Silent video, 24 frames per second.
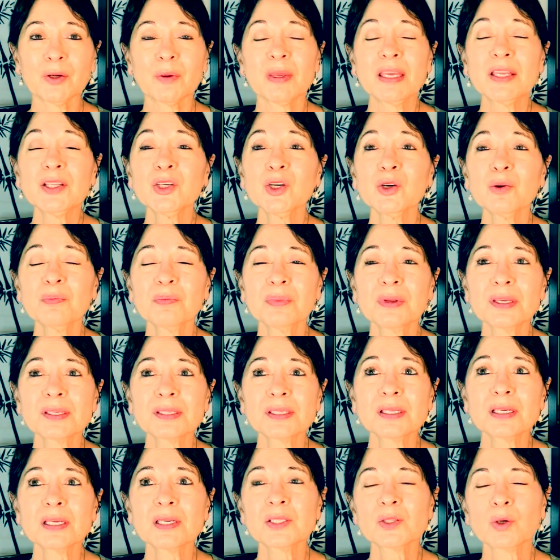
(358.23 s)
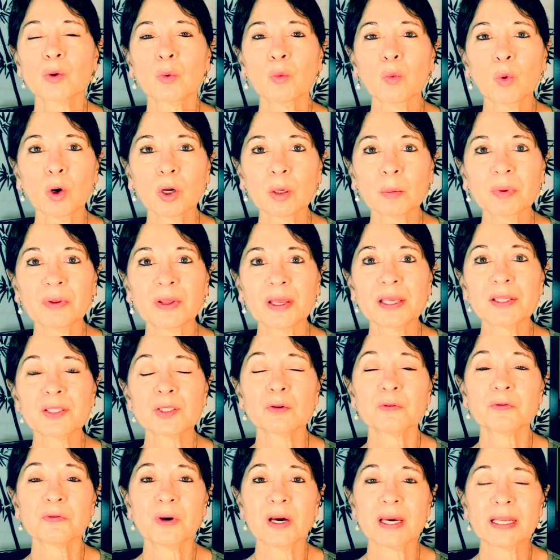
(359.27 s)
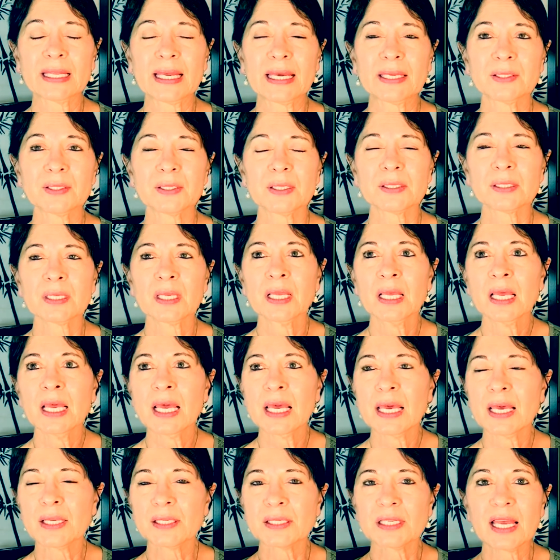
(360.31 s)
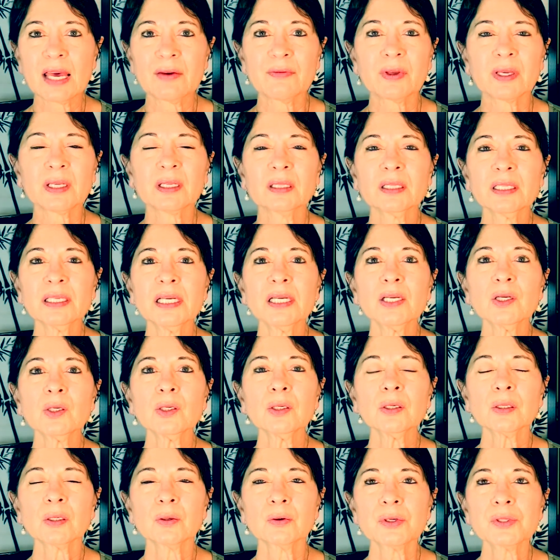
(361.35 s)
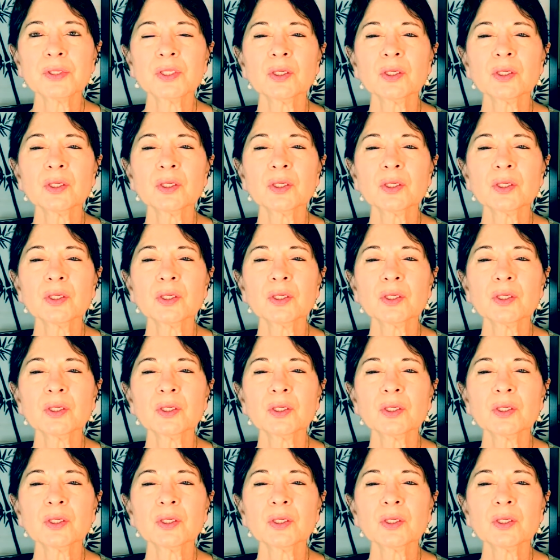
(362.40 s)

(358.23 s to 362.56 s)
in your business or workplace or finances, is to have a clear, crystal